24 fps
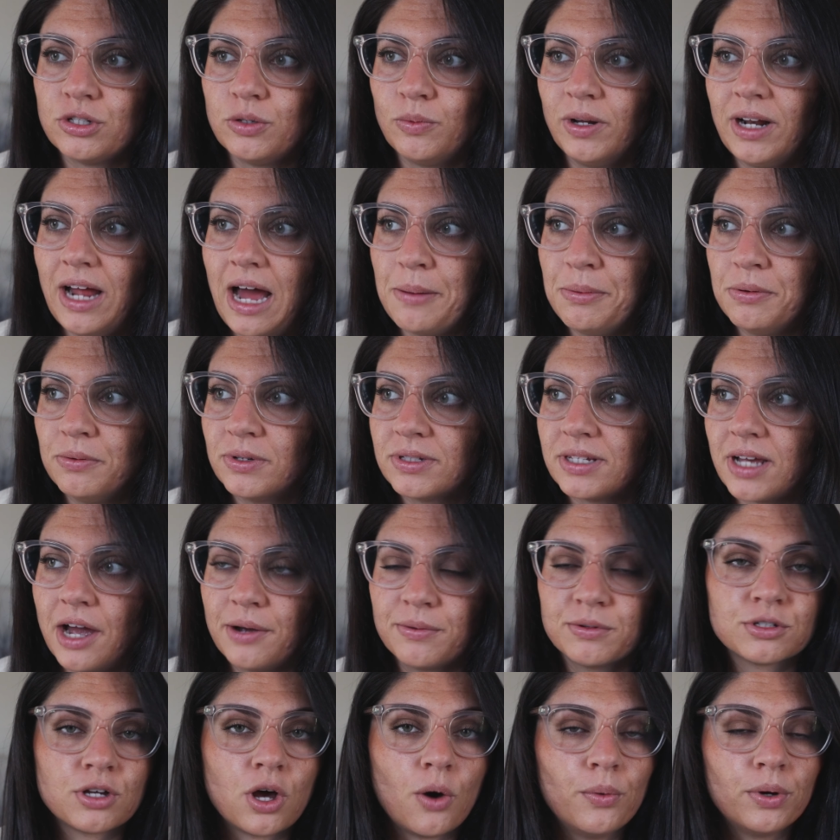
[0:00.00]
So what happened was
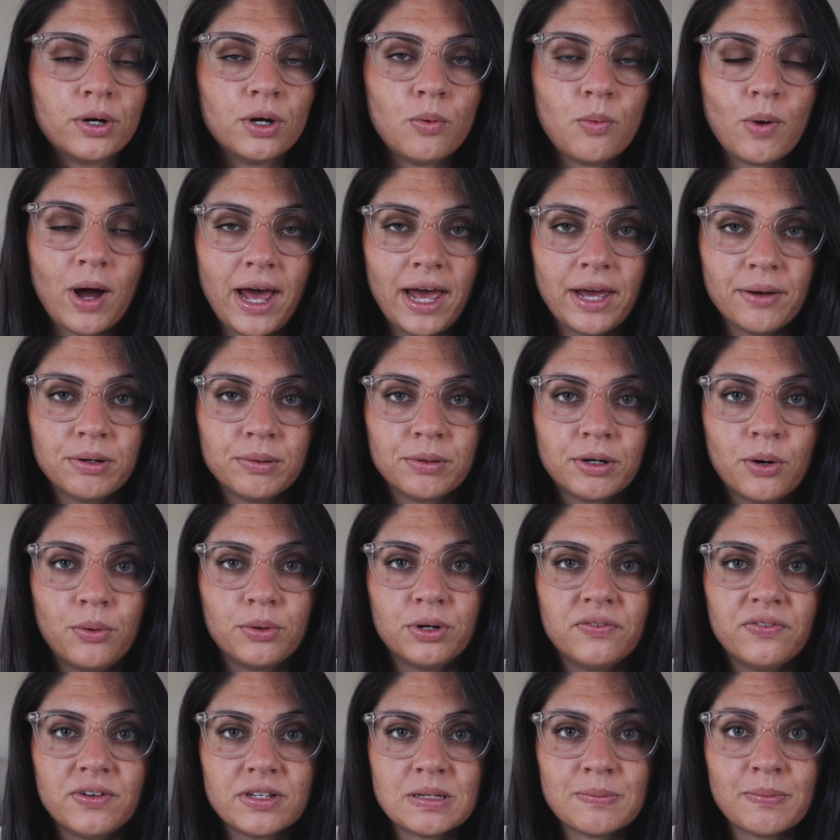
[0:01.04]
I was going away. We were
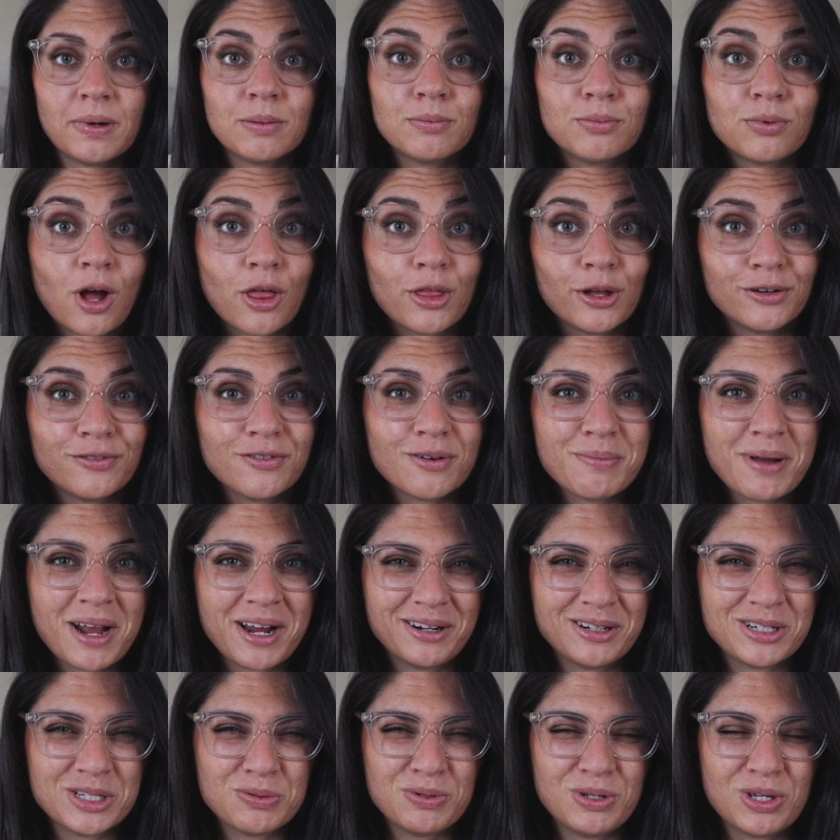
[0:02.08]
going to visit my brother for
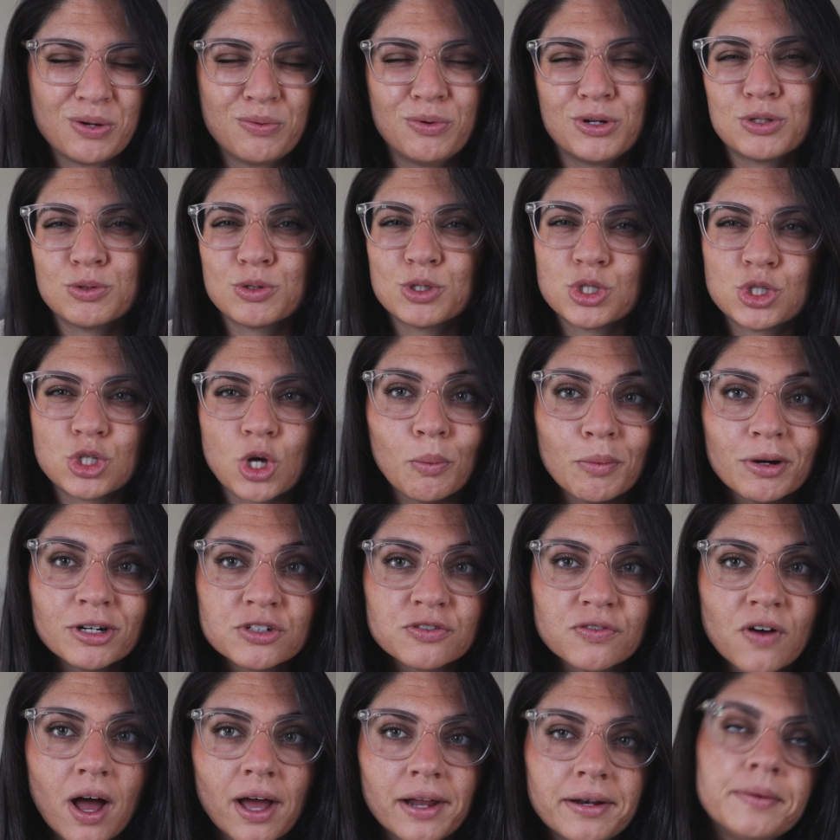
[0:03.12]
parents weekend, which was so
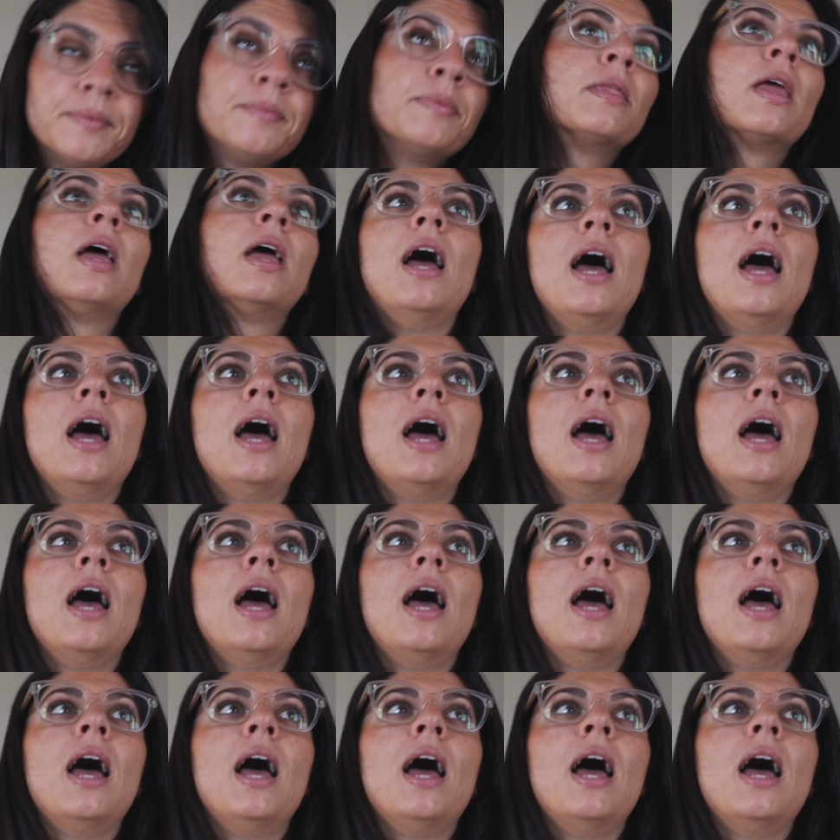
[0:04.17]
much fun.